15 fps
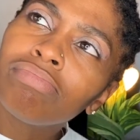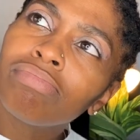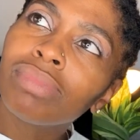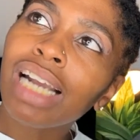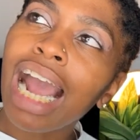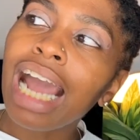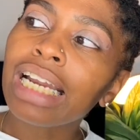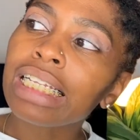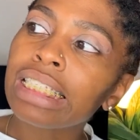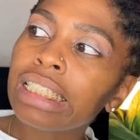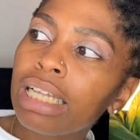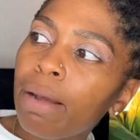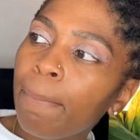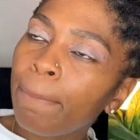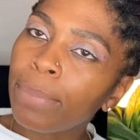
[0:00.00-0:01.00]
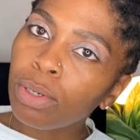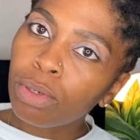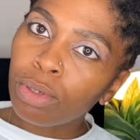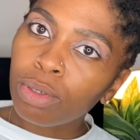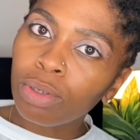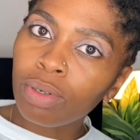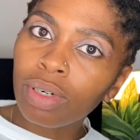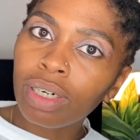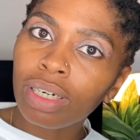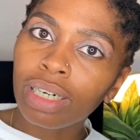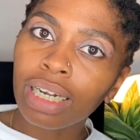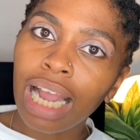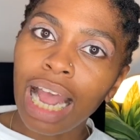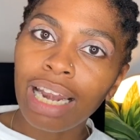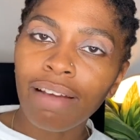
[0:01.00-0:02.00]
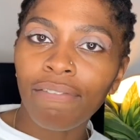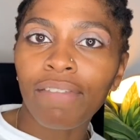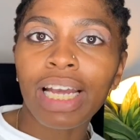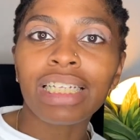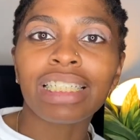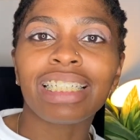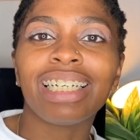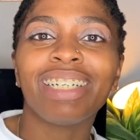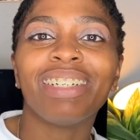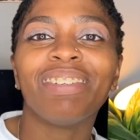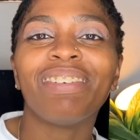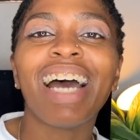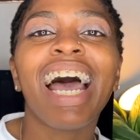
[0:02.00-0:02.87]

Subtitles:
kind of simple, kind of festive